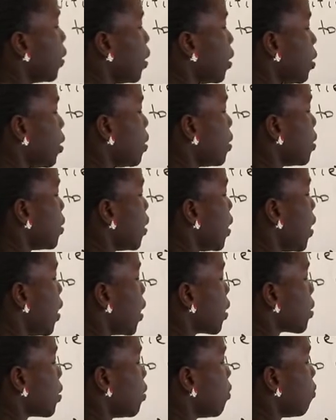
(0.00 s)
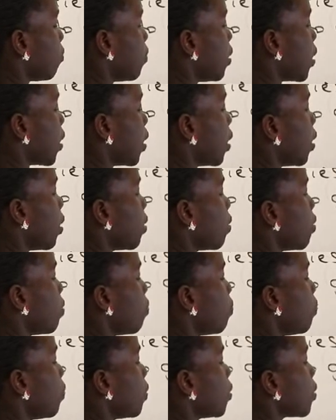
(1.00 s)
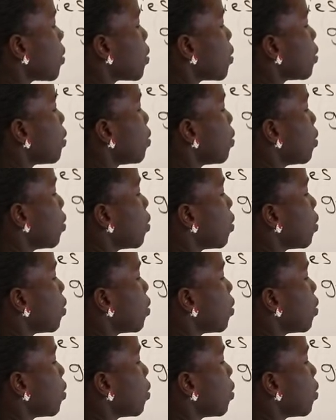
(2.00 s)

is the act of making pots.